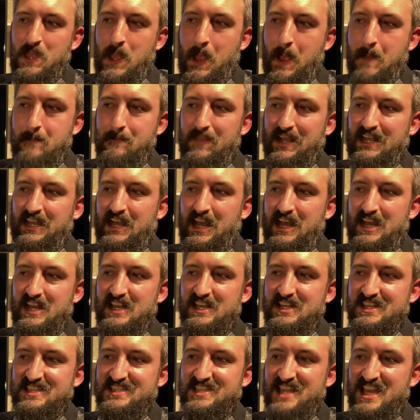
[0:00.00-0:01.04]

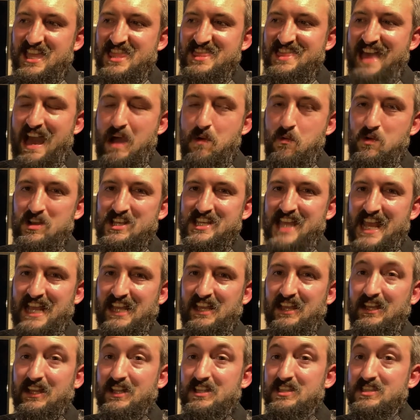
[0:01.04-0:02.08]
because that would take
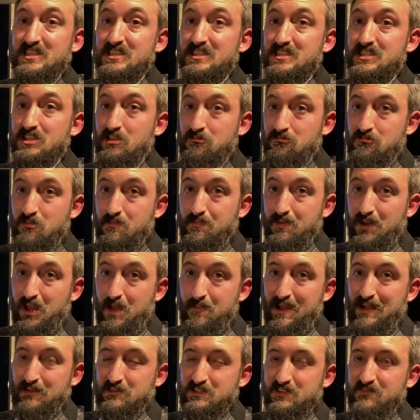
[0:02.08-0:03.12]
a considerable
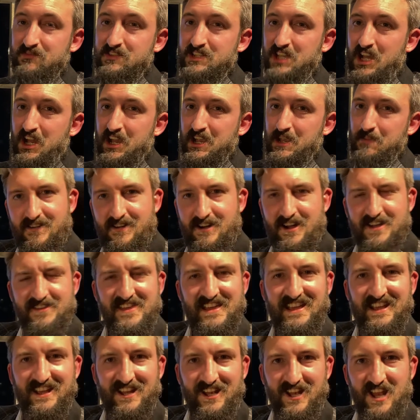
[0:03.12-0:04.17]
amount of time. I
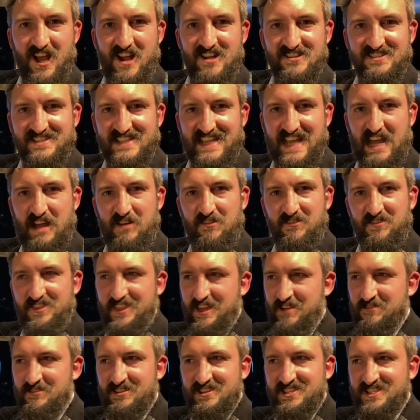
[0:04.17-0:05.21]
think at last count
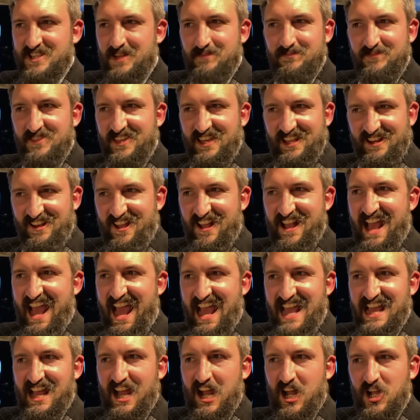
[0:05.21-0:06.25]
there is something like
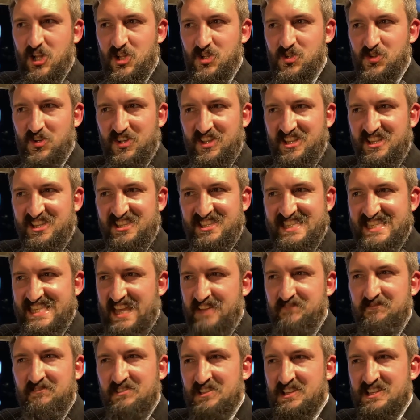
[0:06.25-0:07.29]

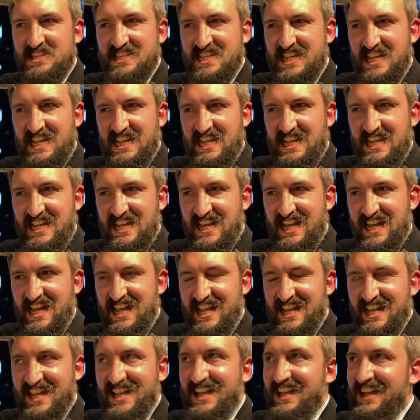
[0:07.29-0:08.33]
870...
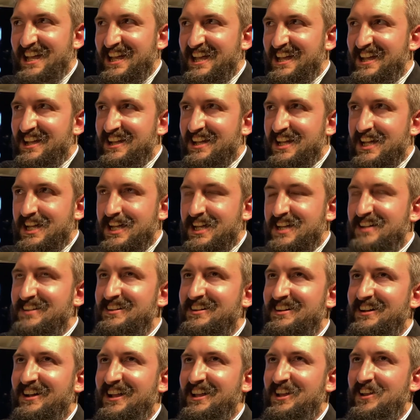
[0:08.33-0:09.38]

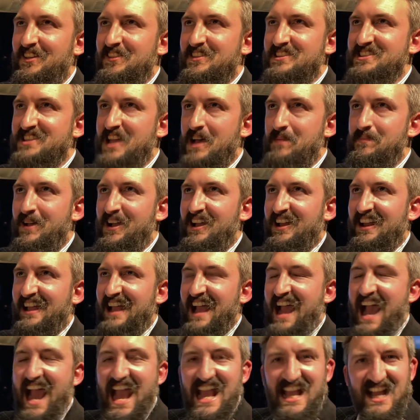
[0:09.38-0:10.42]
I looked this up
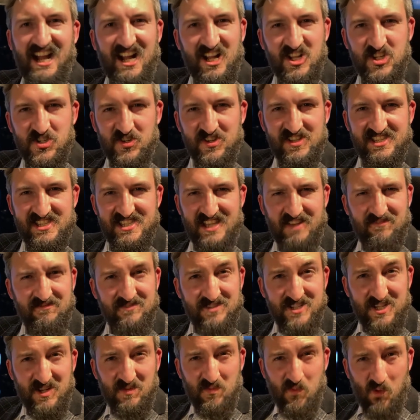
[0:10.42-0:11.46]
earlier.
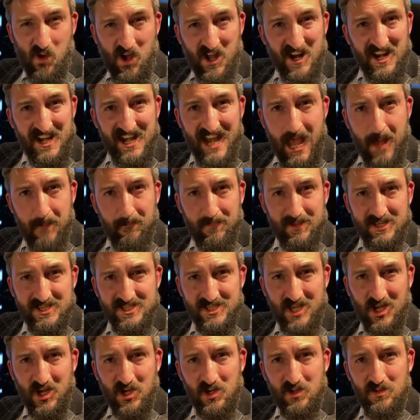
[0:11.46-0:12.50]
871
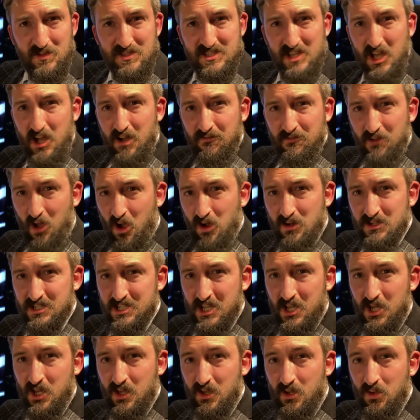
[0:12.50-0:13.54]
episodes of Doctor
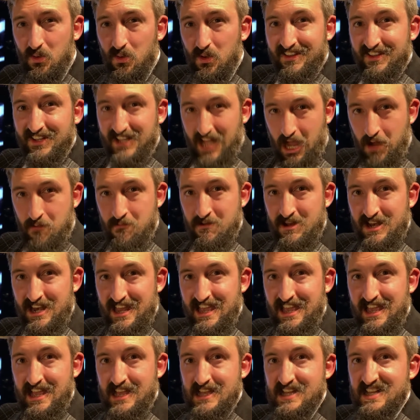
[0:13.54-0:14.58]
Who
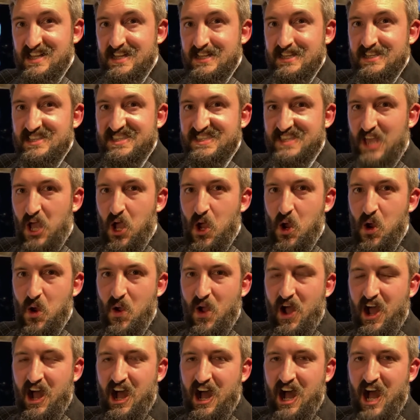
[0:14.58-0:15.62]
currently. So
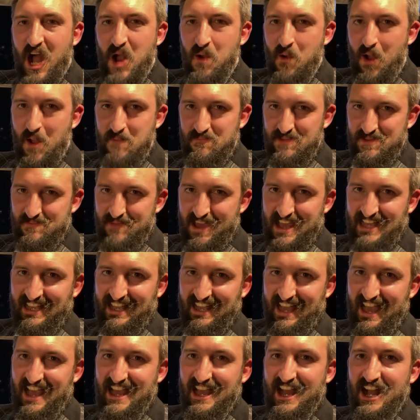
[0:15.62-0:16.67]
I won't be making
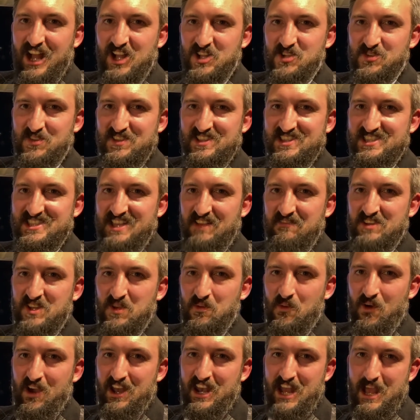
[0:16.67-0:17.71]

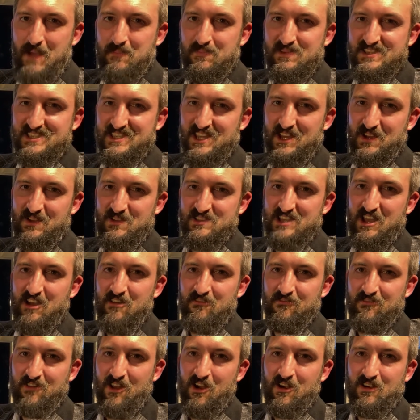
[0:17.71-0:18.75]
871 episodes
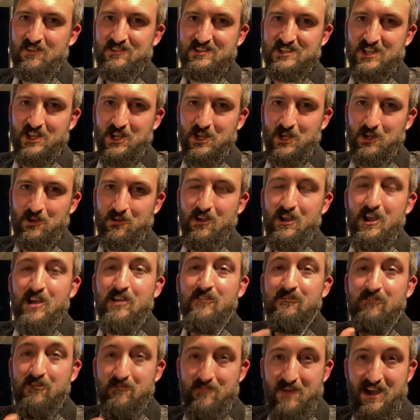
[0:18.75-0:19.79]
of Doctor Who
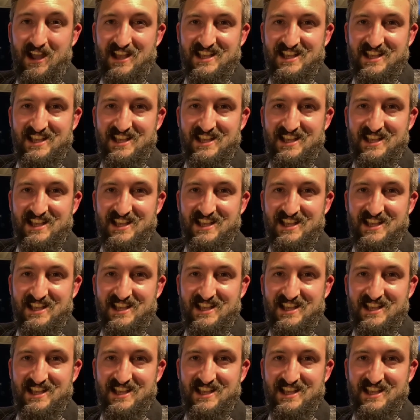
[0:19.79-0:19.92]
for my